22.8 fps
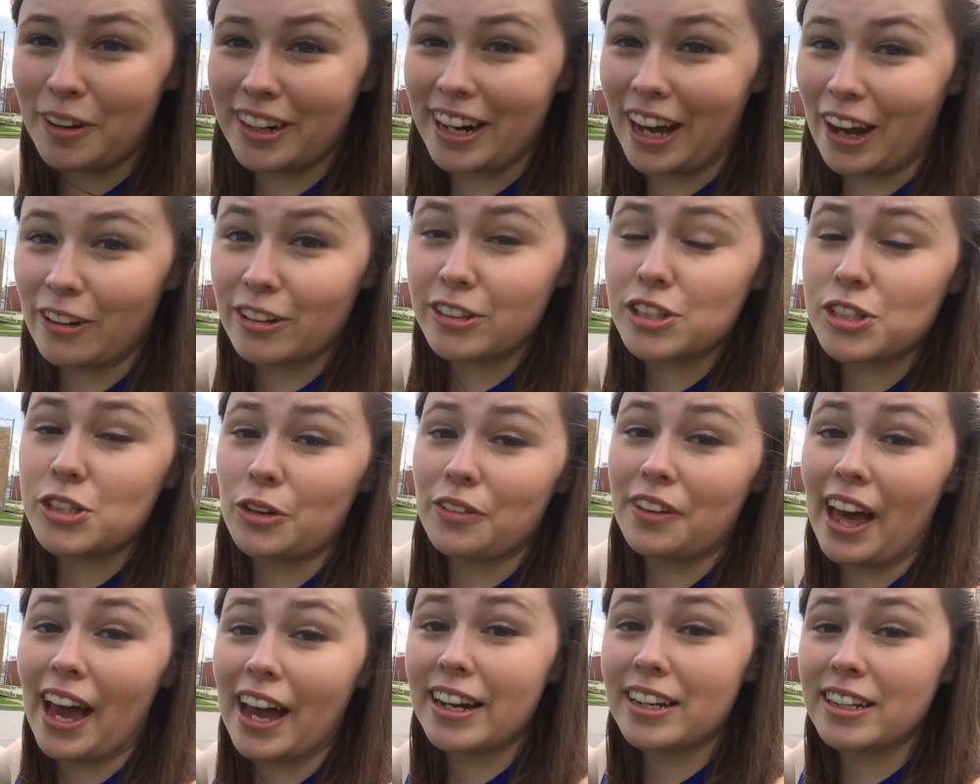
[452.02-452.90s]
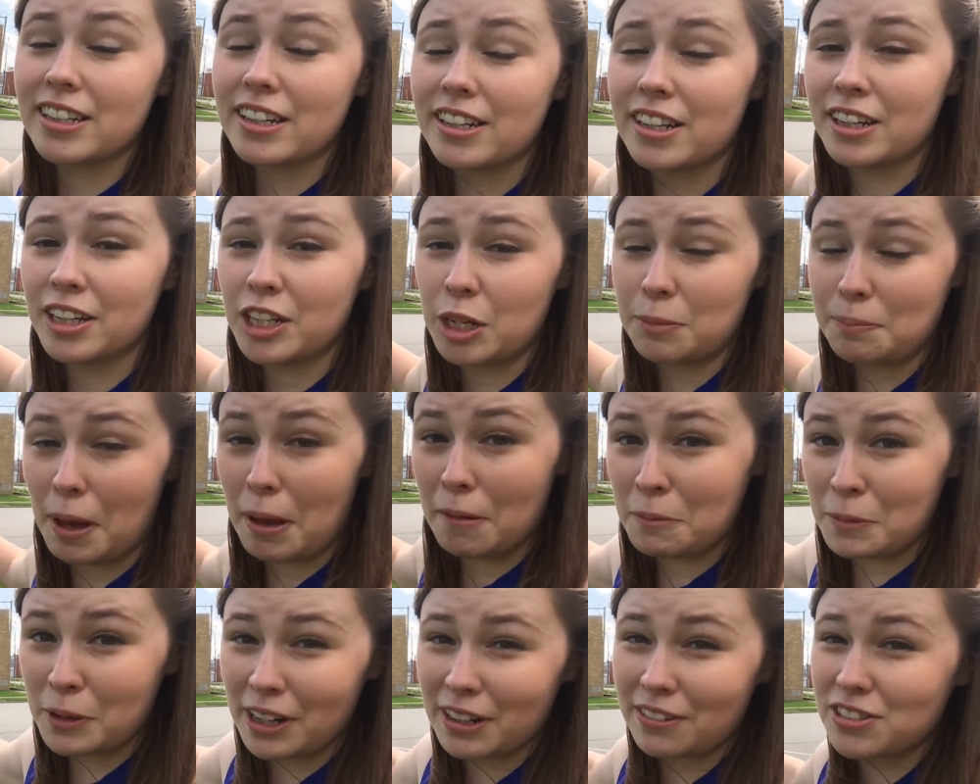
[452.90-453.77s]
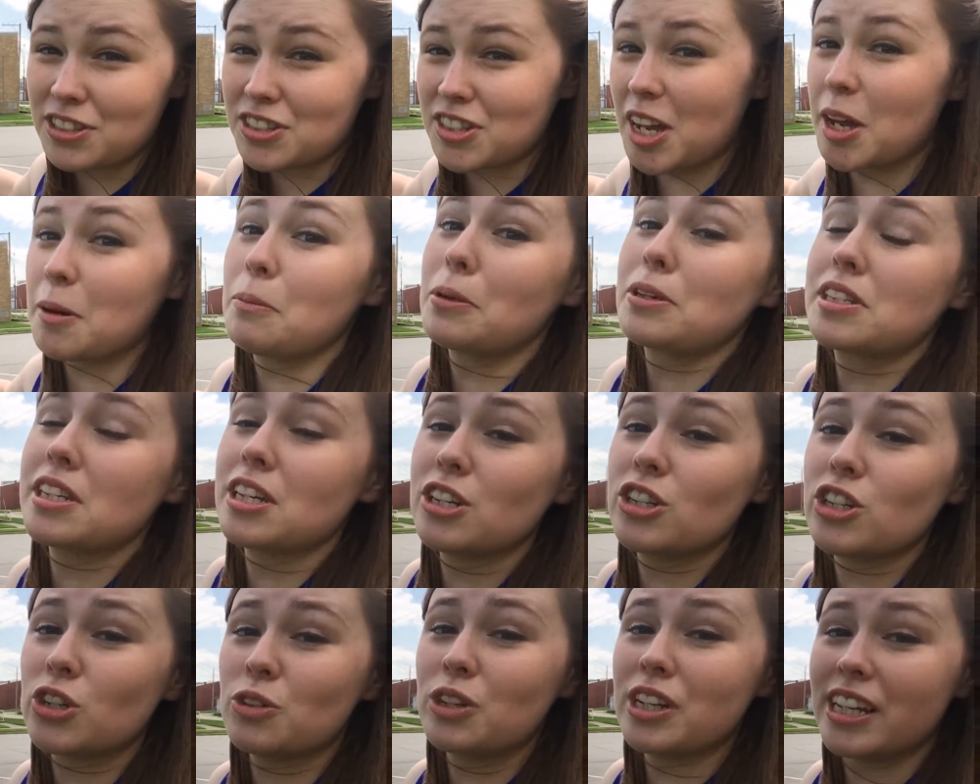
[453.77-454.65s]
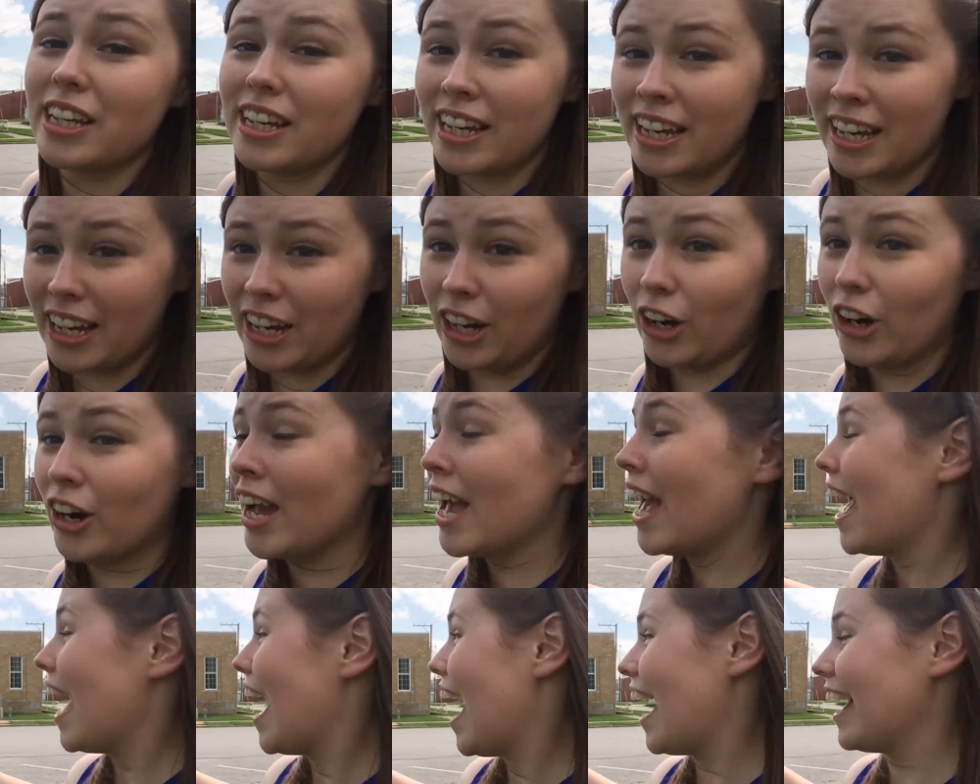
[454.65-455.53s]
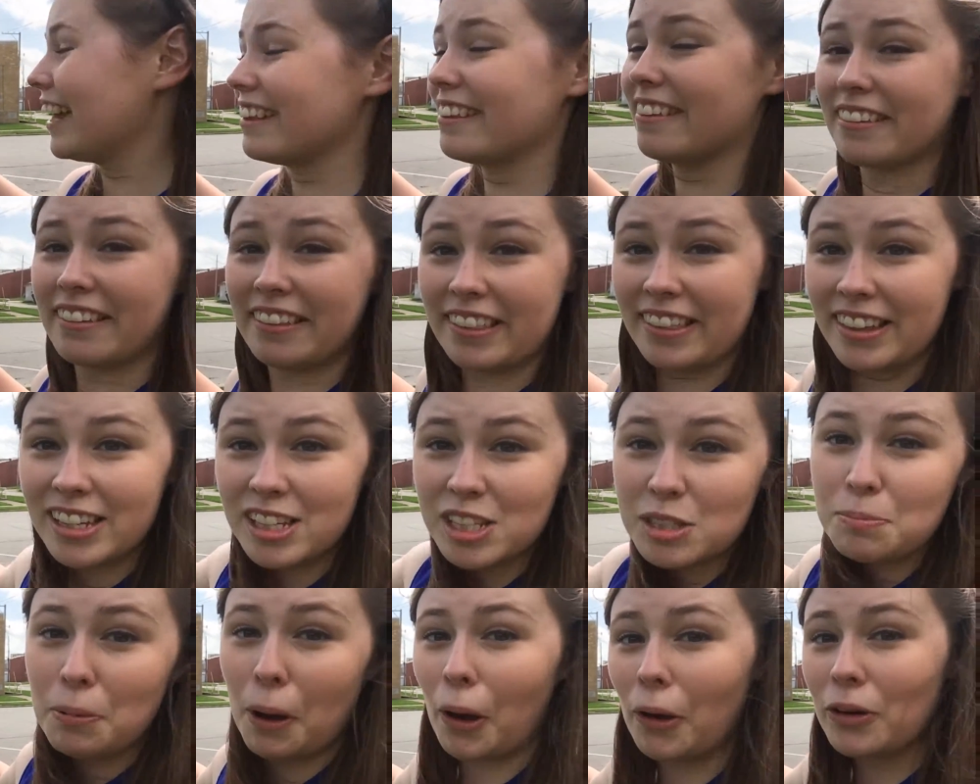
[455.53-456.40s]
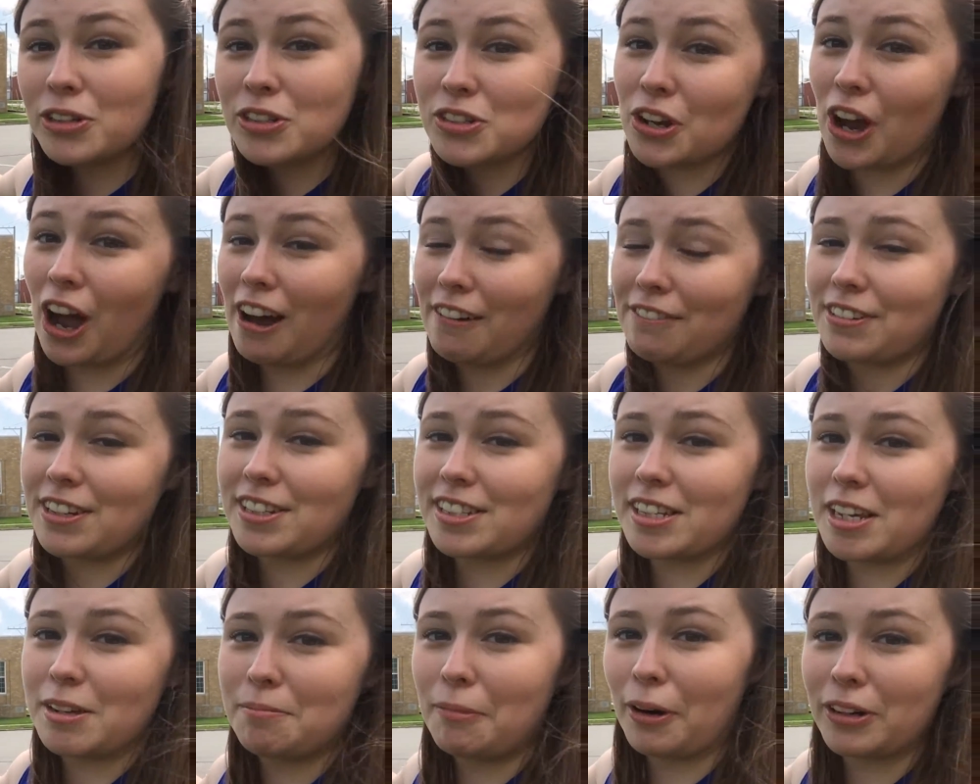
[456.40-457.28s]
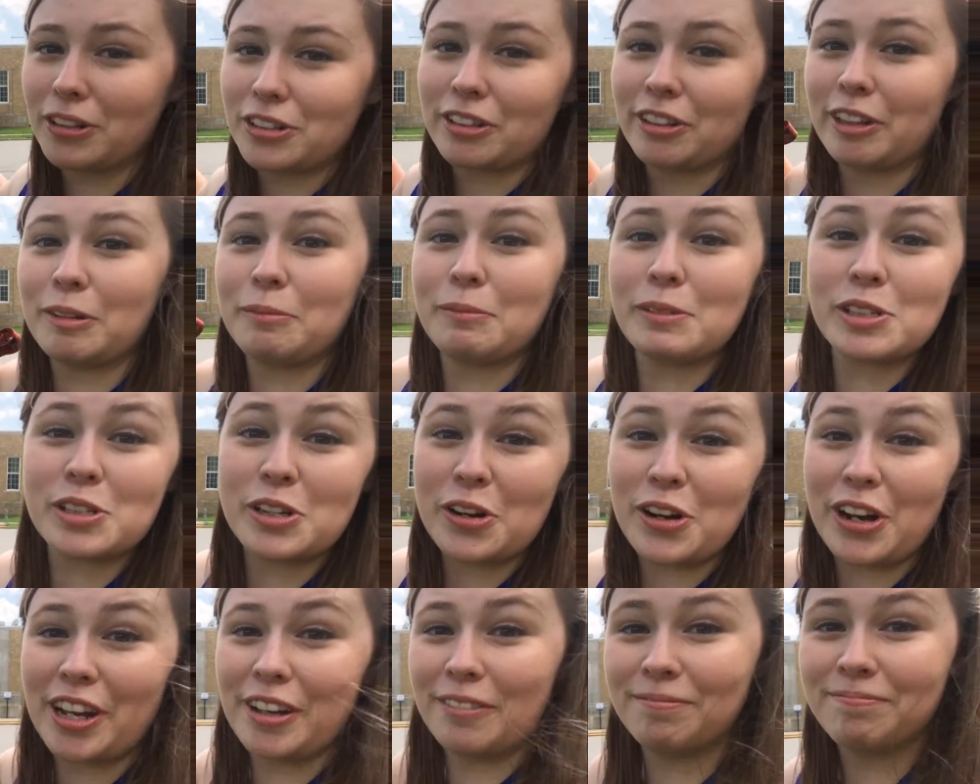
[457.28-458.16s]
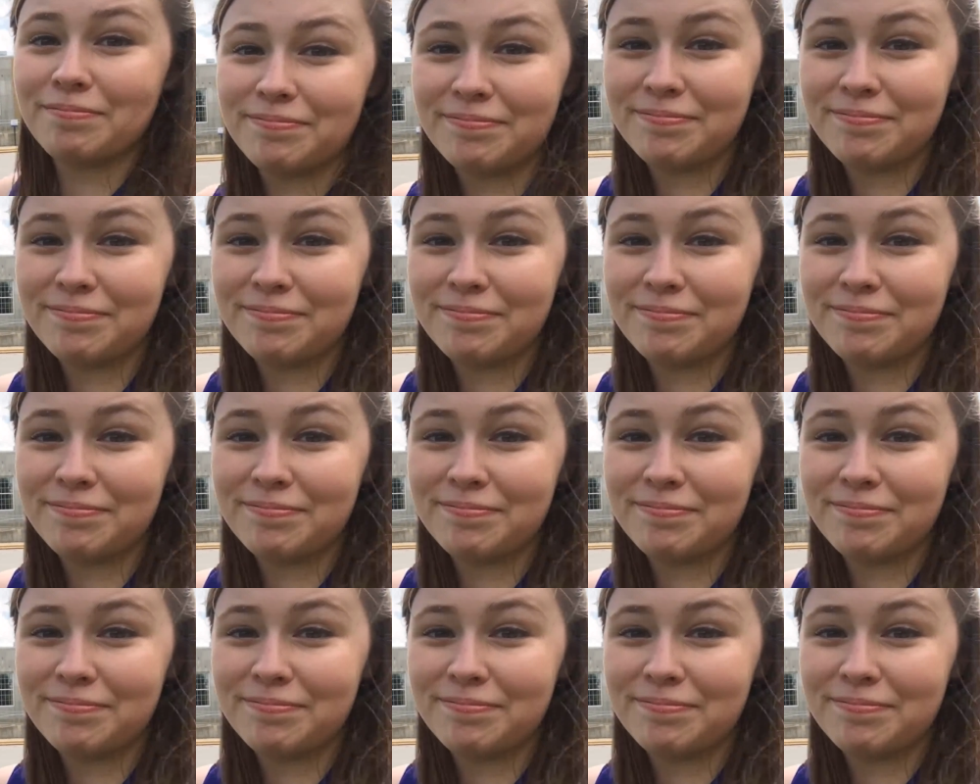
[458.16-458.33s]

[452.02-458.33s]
won out, so that commemorative stamp was issued here at this post office in Marceline, Missouri.